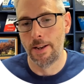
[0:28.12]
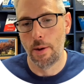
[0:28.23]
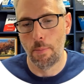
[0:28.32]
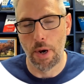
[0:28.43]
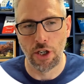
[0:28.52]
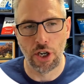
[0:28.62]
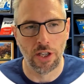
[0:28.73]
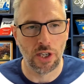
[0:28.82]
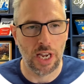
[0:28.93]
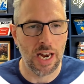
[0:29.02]
but as you can
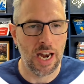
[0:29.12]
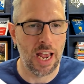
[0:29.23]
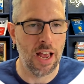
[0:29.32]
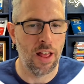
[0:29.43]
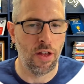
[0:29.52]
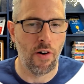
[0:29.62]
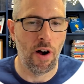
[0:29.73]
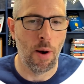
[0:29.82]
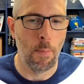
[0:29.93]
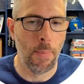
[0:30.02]
see in here, there
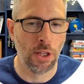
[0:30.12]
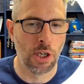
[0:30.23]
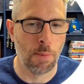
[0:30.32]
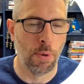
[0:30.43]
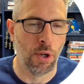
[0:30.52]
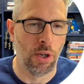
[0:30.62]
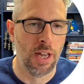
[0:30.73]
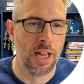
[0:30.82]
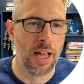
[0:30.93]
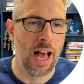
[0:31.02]
are multiple.
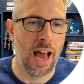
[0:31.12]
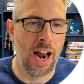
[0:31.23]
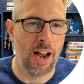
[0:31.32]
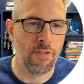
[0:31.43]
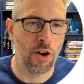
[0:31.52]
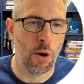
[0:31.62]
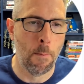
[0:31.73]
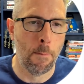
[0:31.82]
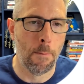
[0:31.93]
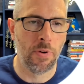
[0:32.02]
And I've got
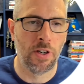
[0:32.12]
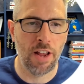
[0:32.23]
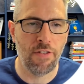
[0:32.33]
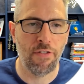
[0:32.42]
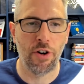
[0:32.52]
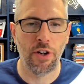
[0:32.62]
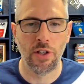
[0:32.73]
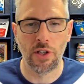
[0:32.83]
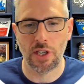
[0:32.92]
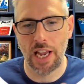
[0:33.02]
different
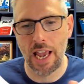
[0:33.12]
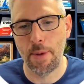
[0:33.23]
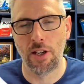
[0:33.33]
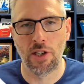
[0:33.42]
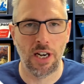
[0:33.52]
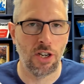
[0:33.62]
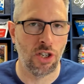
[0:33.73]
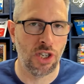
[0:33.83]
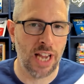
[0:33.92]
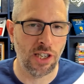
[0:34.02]
email signatures
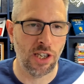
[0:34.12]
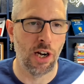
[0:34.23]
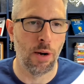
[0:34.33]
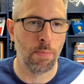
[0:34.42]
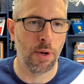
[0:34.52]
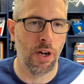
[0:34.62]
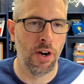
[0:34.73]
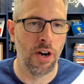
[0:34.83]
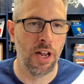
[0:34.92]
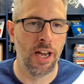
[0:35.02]
set up
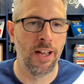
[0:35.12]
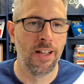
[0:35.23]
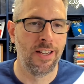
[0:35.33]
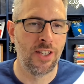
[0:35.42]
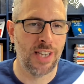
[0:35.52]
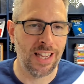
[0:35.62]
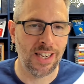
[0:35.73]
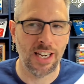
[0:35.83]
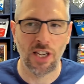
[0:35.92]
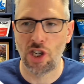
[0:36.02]
under
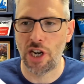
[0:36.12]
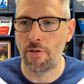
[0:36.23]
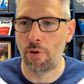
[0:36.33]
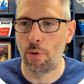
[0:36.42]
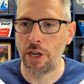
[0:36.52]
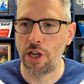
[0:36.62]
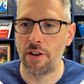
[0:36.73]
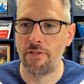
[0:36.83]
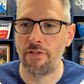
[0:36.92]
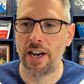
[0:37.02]
Settings General, which you can
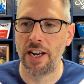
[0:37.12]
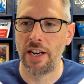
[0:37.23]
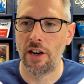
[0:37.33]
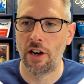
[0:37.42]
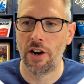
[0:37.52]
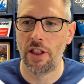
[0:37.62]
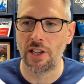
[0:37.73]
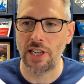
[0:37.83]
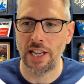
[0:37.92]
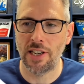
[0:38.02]
find under the
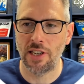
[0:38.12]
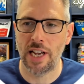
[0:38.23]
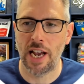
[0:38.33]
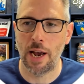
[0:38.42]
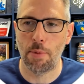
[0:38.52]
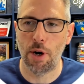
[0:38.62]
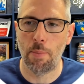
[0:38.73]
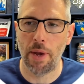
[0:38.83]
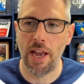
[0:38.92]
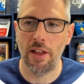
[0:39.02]
Settings tab up
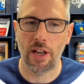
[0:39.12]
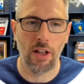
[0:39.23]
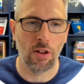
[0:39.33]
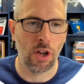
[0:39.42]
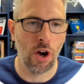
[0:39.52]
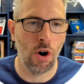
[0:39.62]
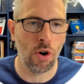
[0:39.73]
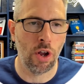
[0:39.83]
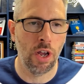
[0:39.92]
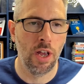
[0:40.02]
here, the little cog,
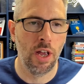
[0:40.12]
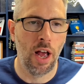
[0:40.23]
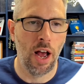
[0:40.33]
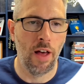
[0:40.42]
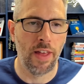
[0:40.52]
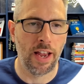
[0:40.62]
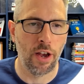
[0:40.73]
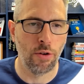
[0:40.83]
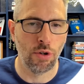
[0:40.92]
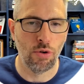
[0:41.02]
and then go
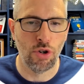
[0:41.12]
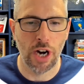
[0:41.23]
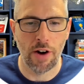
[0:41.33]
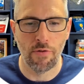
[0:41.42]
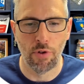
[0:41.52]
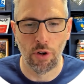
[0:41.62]
to General.